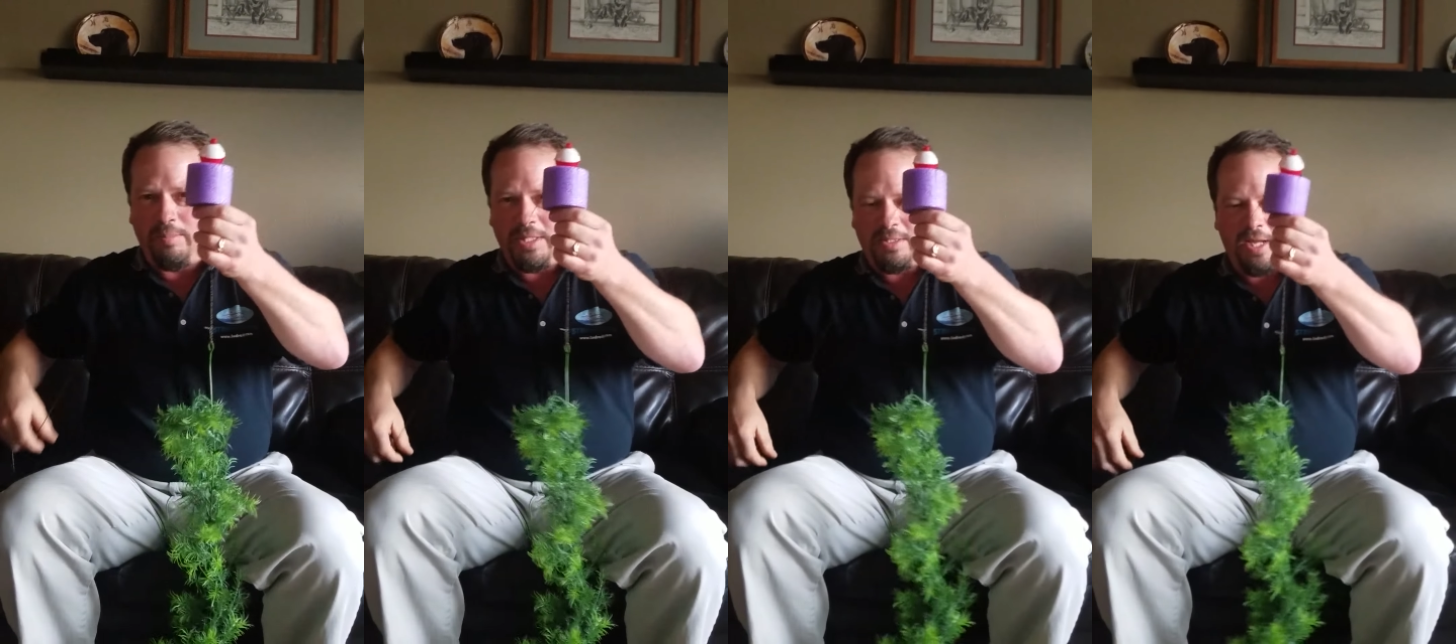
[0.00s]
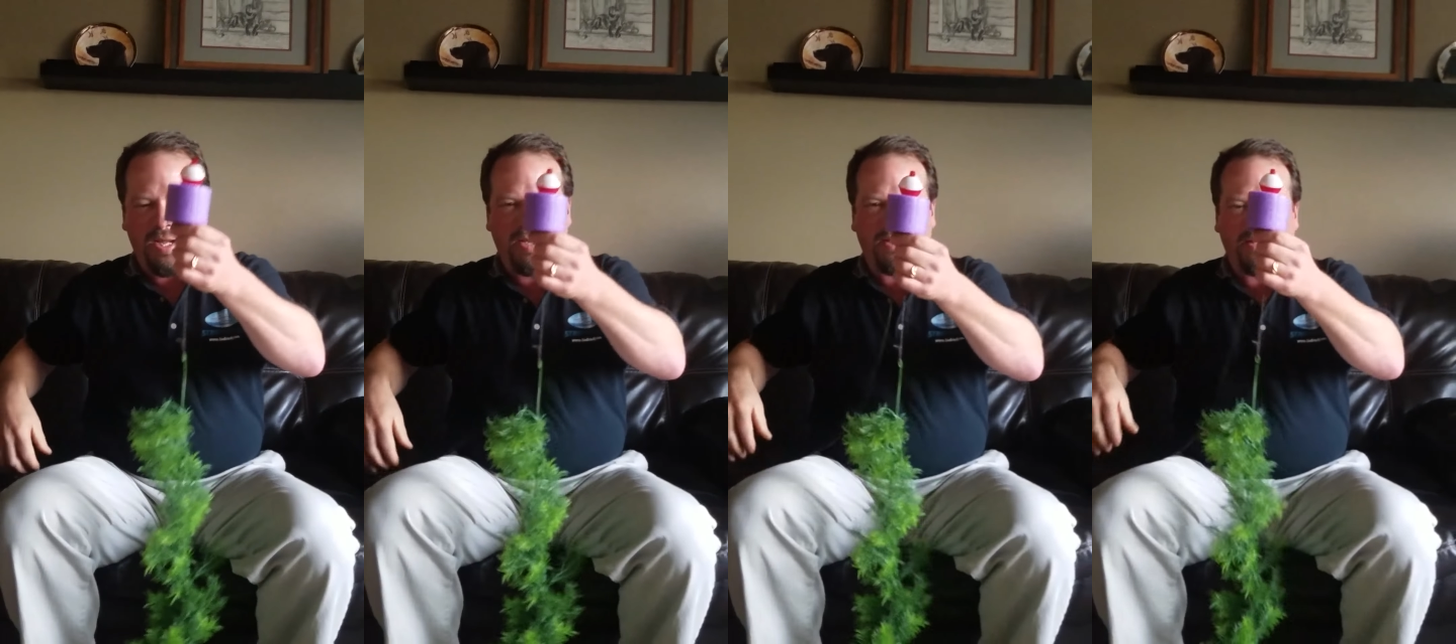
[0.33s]
bit
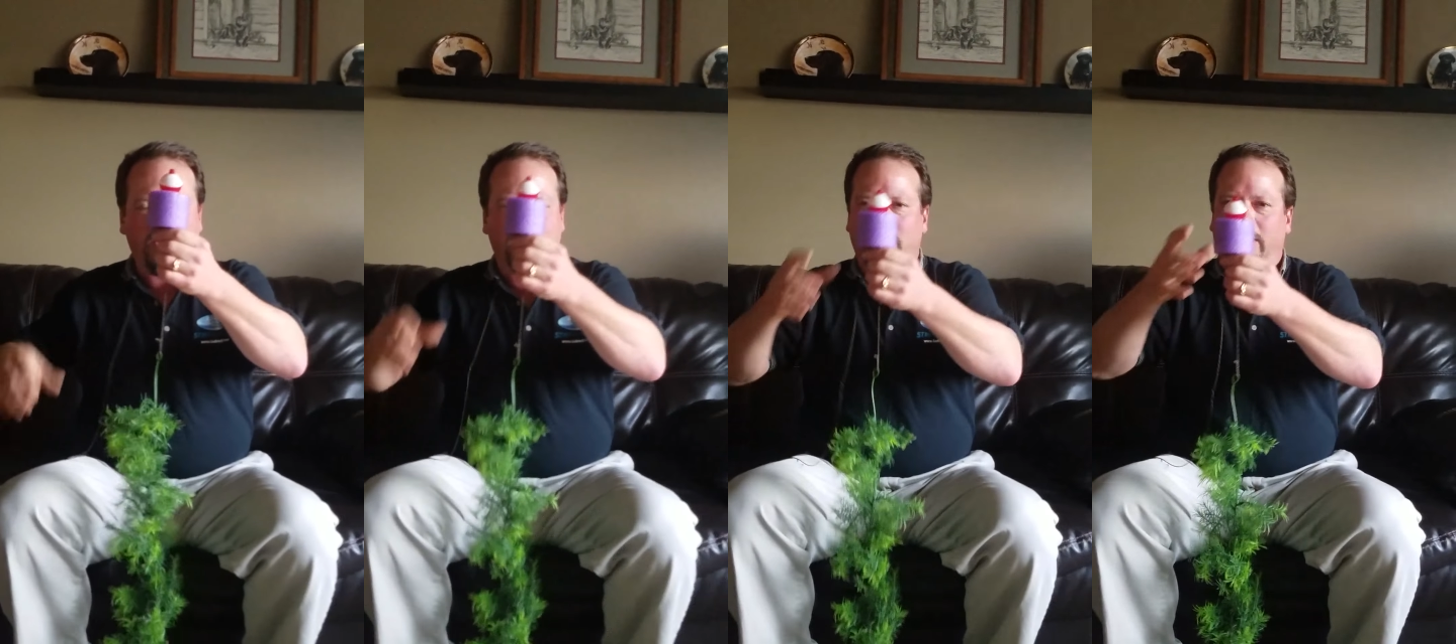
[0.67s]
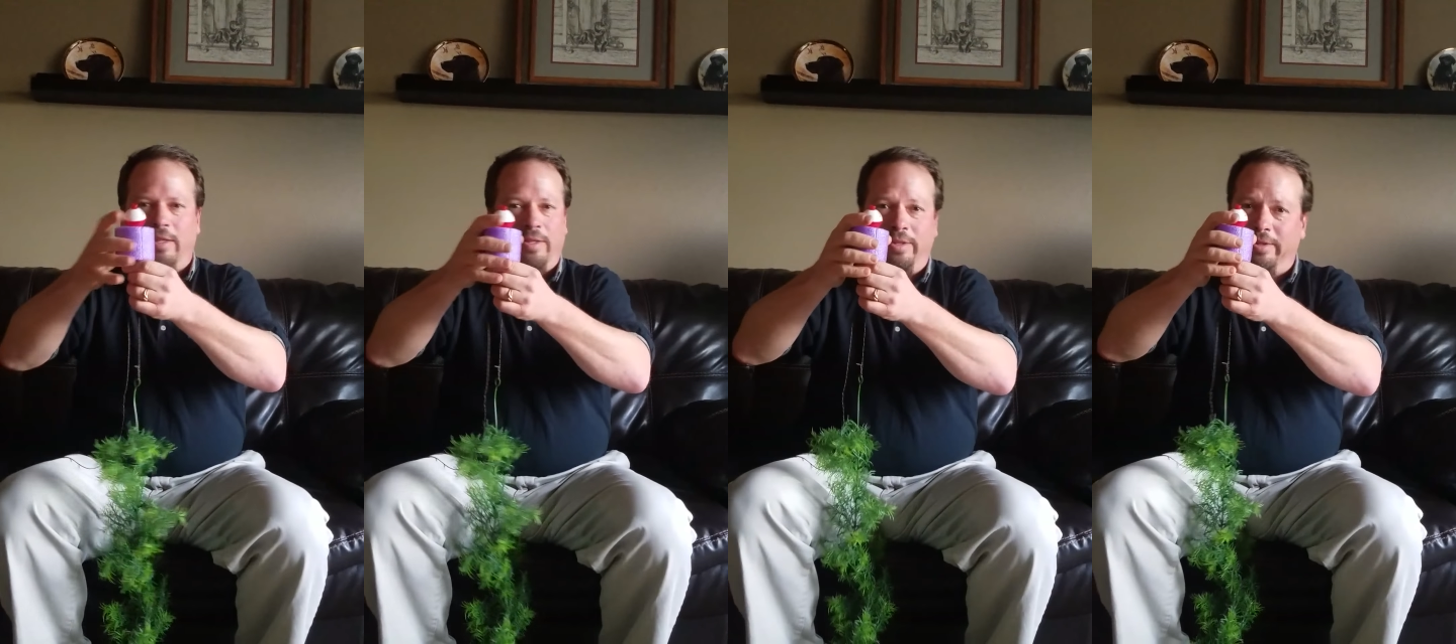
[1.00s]
tight and
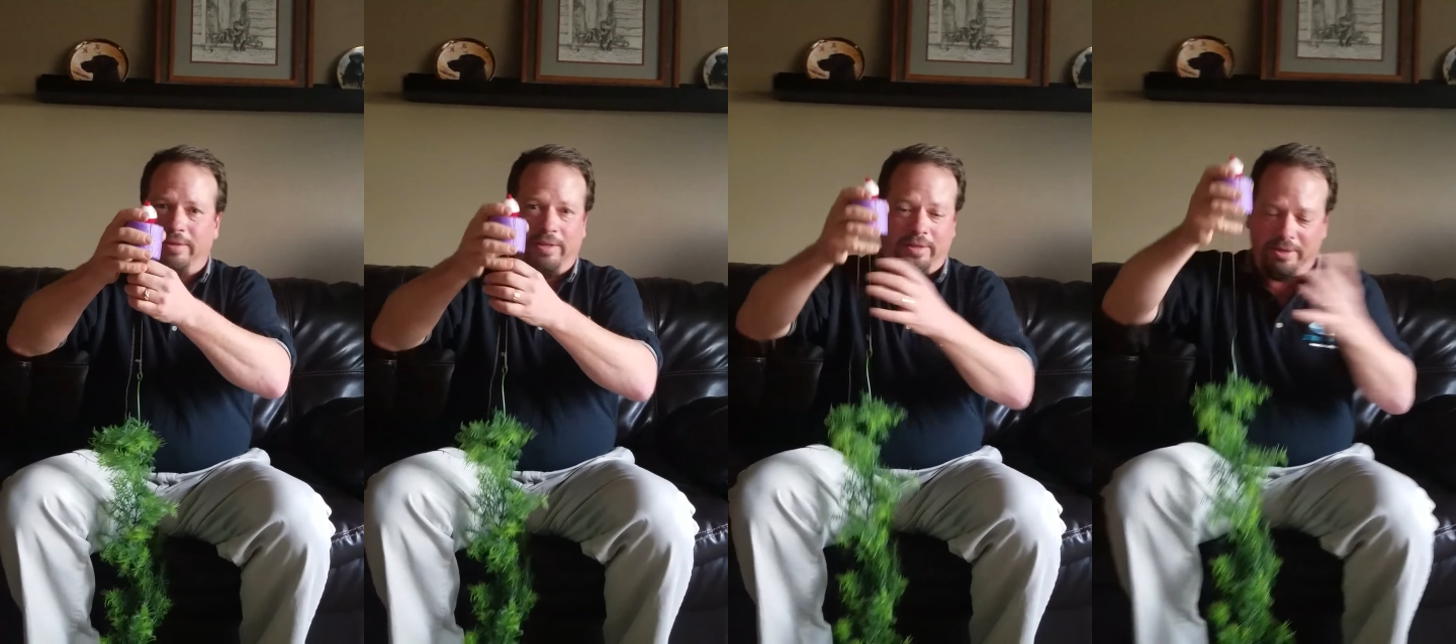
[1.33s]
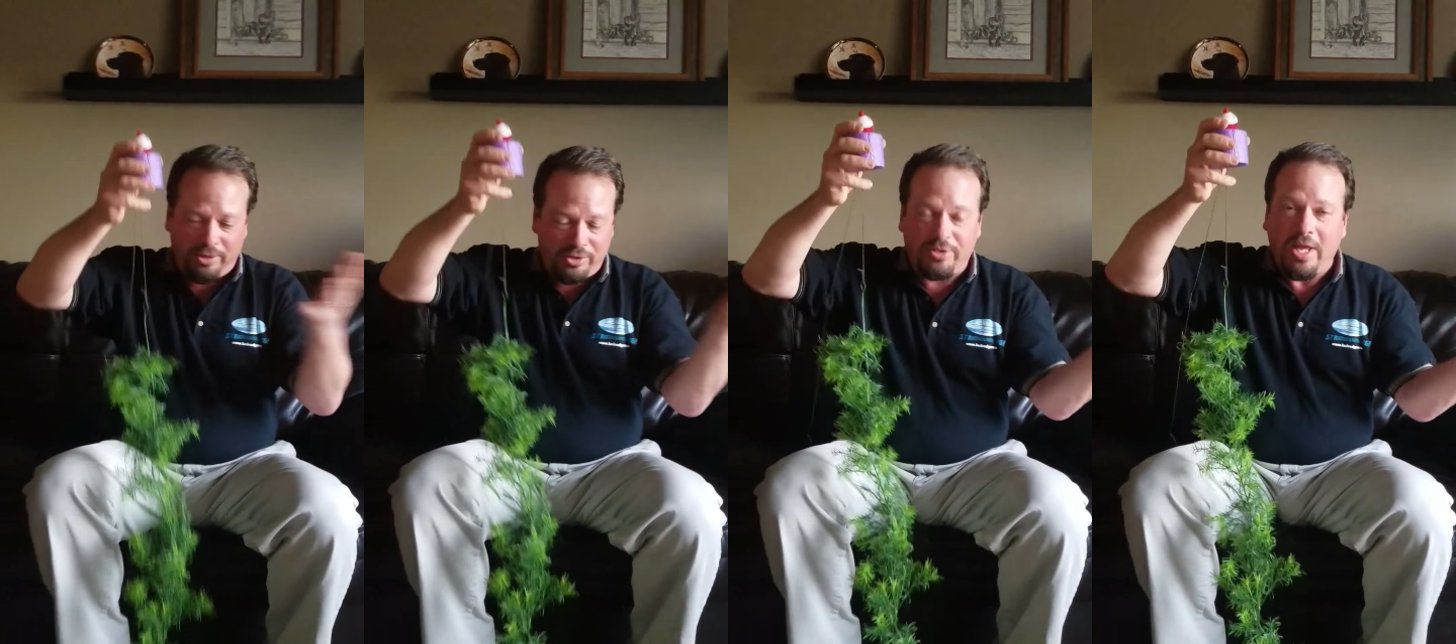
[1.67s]
then
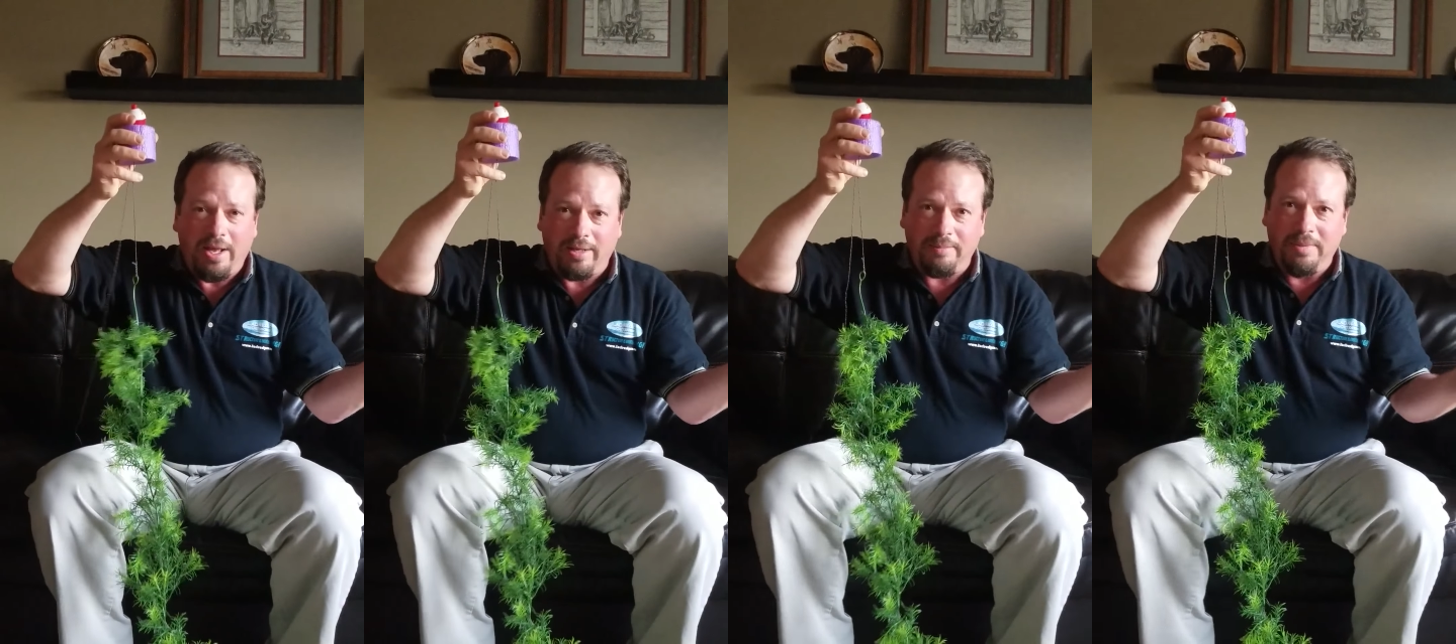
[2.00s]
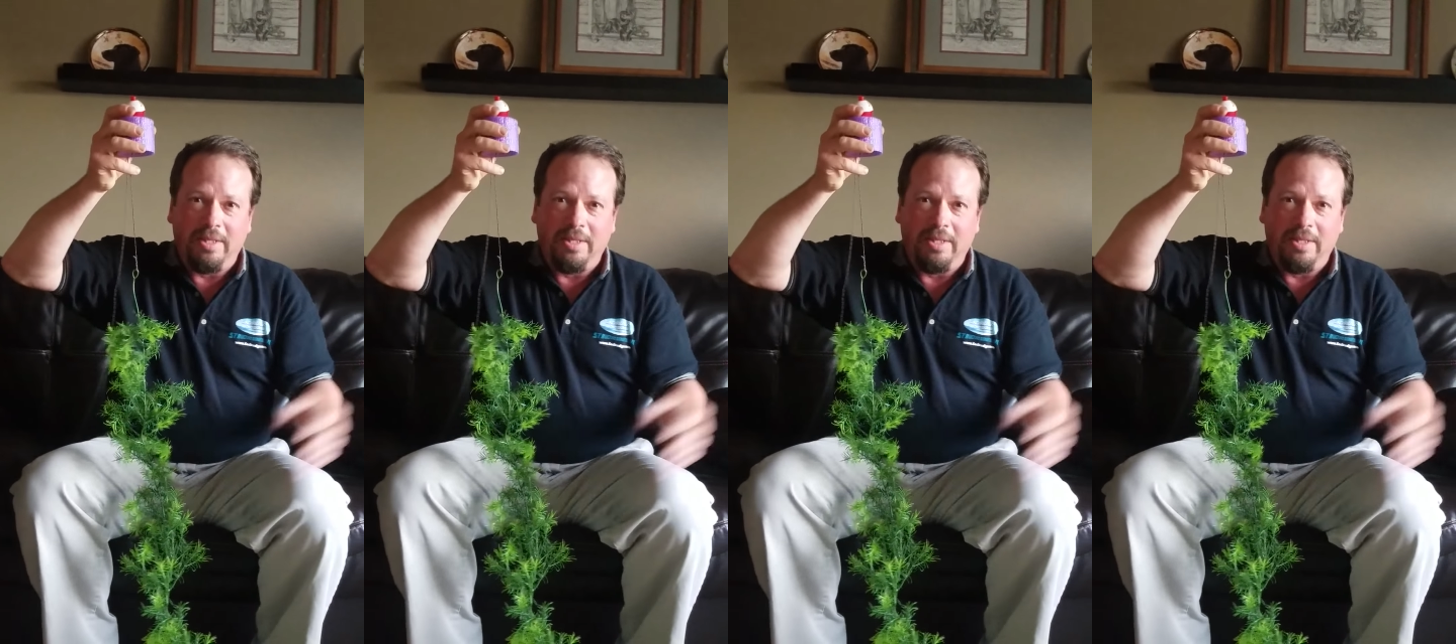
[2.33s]
you're set.